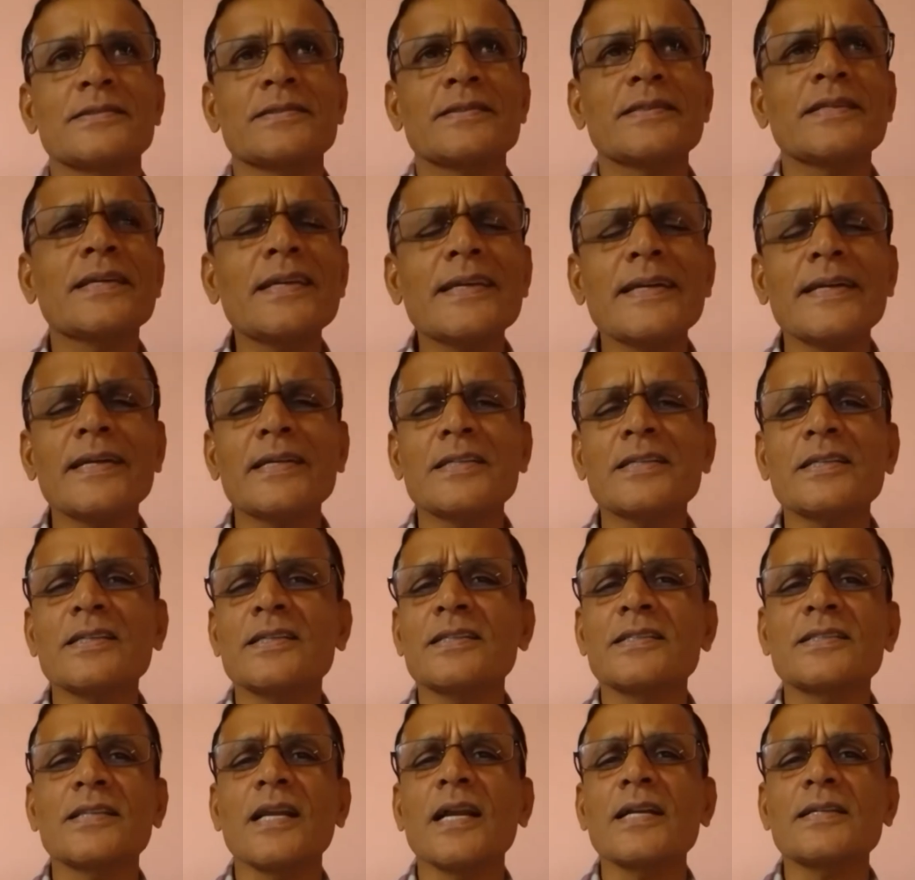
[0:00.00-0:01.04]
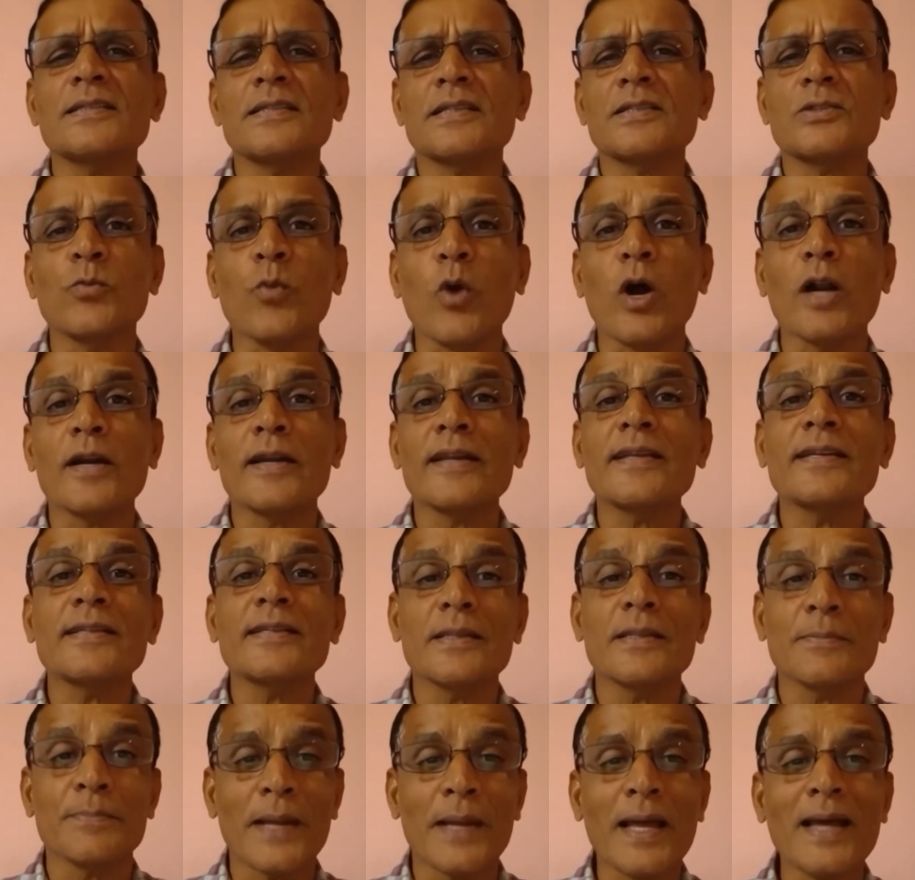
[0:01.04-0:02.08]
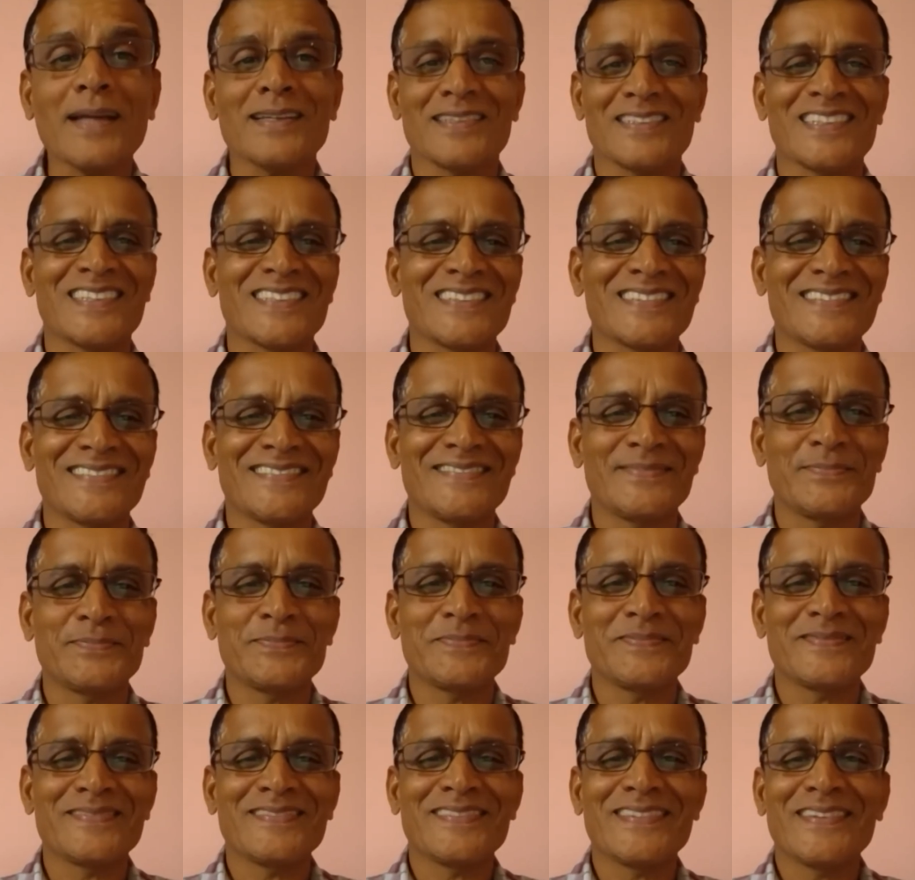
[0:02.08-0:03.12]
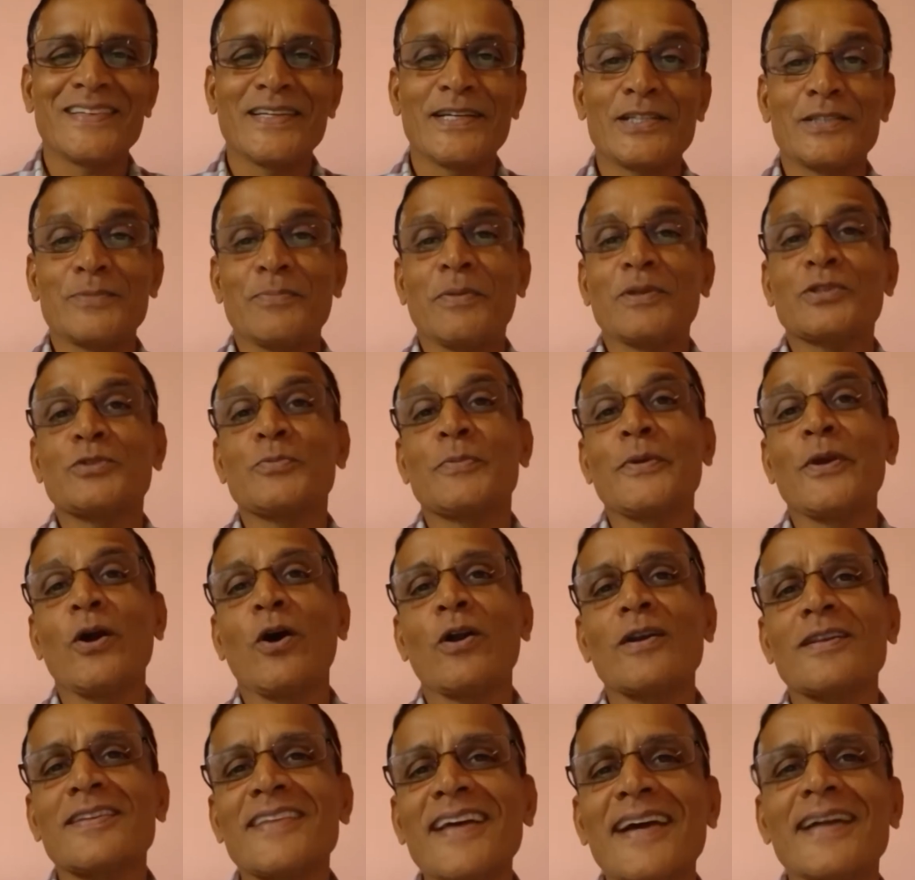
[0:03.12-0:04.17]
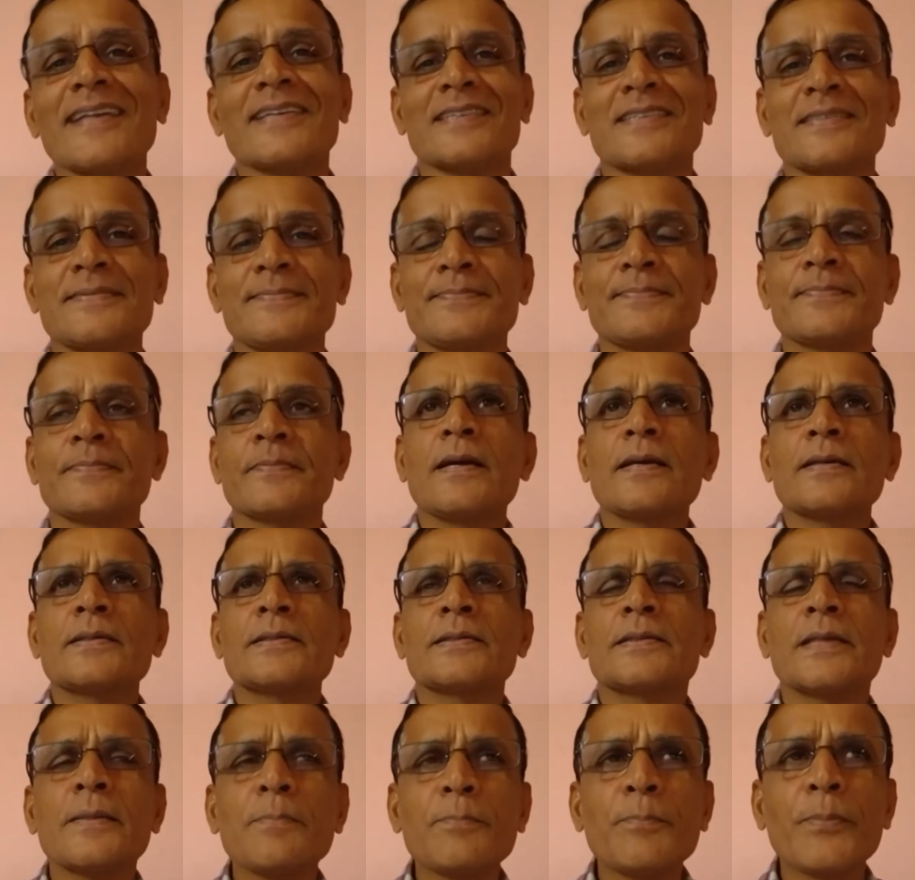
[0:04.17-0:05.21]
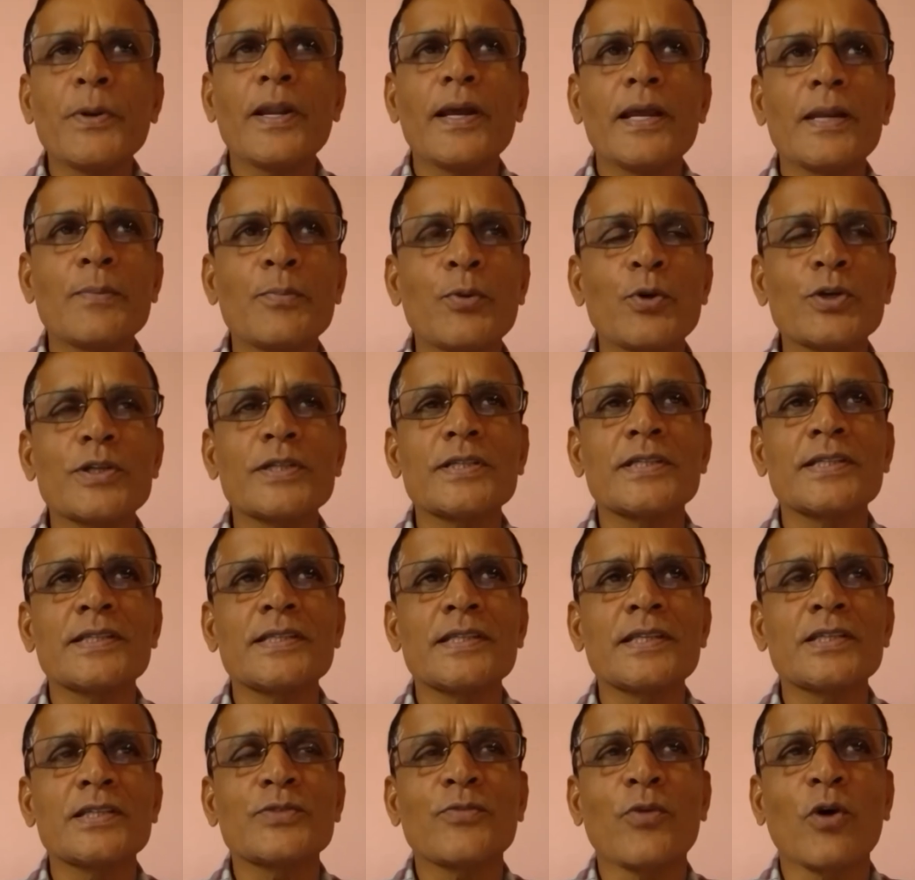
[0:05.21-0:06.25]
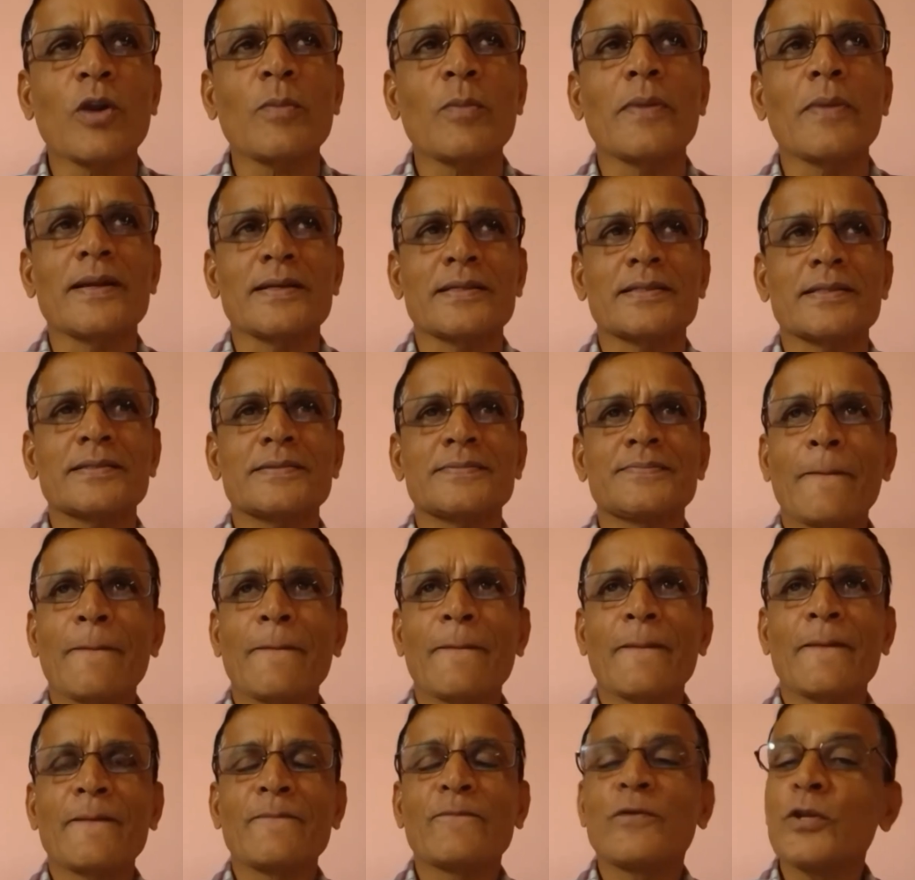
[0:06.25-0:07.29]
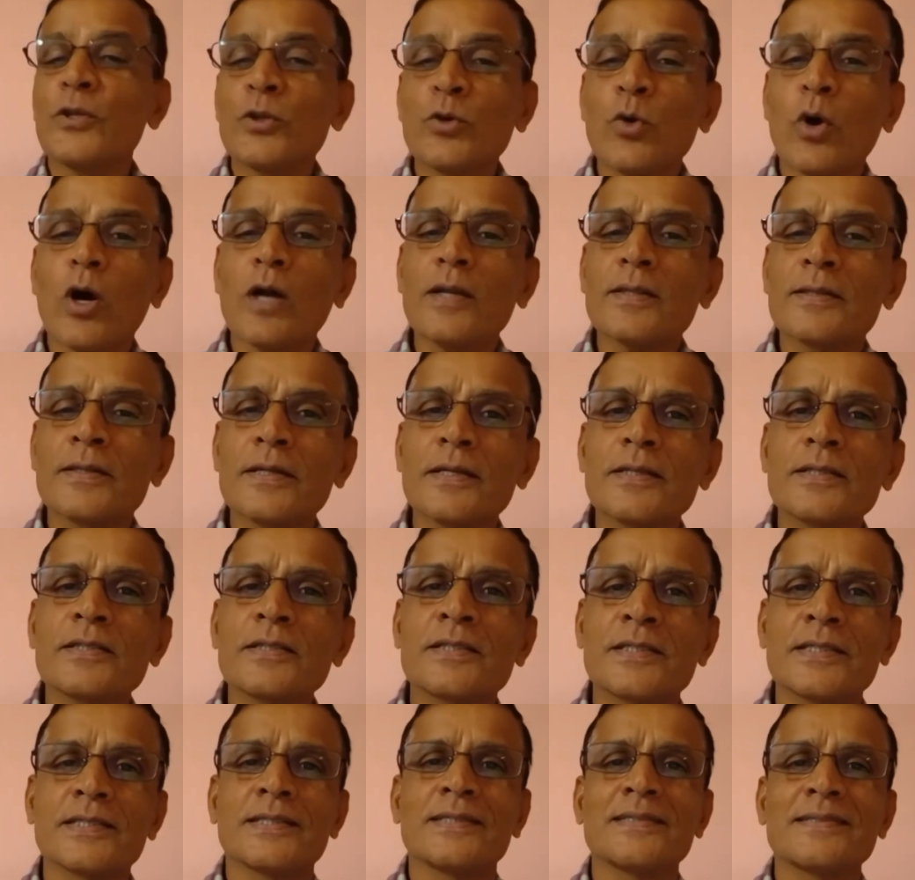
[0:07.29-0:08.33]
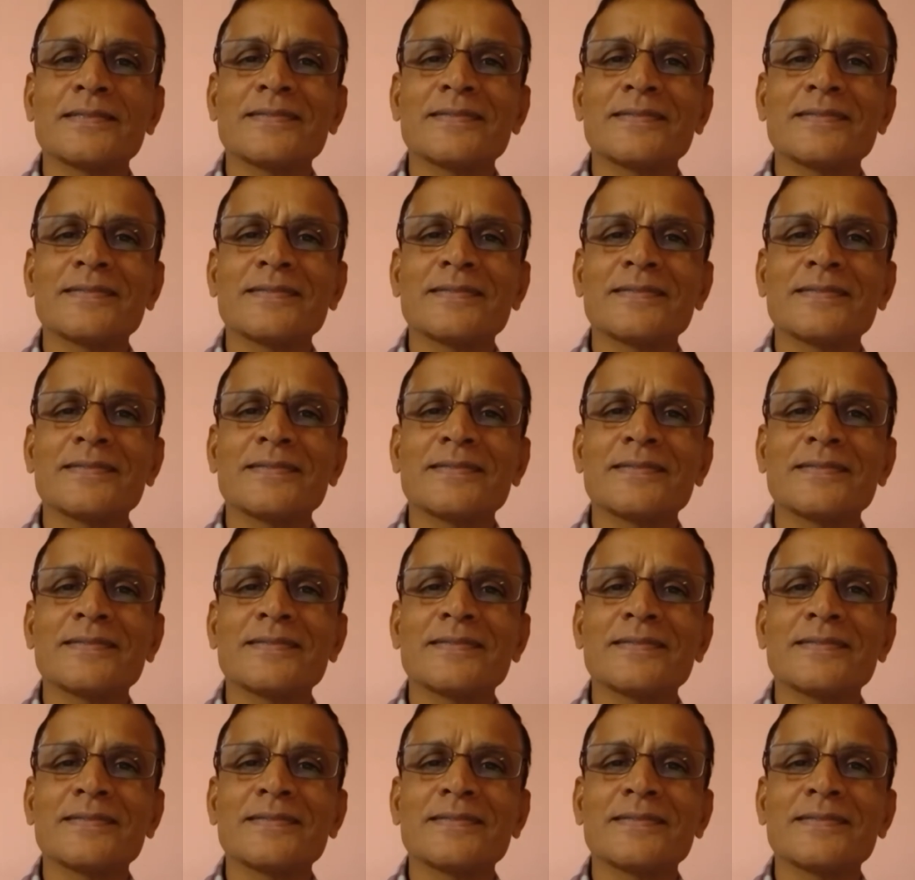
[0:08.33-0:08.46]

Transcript: Irrigation is not just watering the plants. It's much beyond that. Simple, I'll put it in this format. When you are thirsty,